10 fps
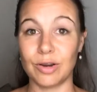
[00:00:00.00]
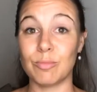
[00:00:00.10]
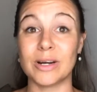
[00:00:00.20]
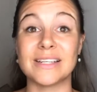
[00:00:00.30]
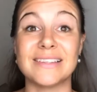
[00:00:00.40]

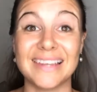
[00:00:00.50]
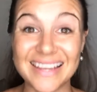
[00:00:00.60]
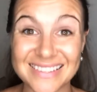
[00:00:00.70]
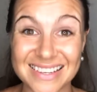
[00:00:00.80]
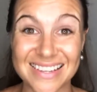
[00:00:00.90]
bring
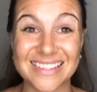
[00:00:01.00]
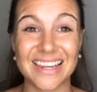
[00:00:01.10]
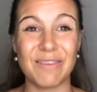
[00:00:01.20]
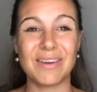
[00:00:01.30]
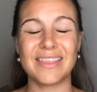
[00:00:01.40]
lessons and
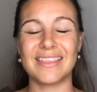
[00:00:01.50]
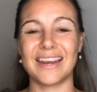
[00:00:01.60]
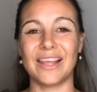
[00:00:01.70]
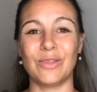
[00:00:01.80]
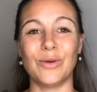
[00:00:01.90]
everything that
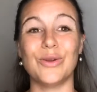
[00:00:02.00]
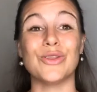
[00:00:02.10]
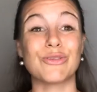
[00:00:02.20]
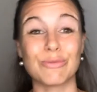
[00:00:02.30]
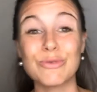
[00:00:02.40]
I
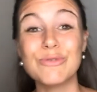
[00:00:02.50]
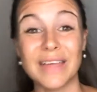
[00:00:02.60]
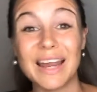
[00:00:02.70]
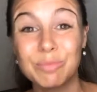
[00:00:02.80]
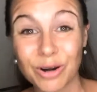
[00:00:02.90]
learned through
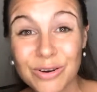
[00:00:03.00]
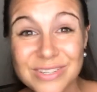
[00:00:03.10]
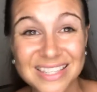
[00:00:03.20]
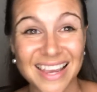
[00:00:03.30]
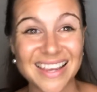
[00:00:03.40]
that
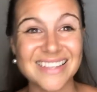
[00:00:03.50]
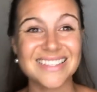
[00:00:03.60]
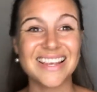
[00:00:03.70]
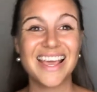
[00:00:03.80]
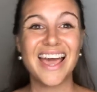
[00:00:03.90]
process,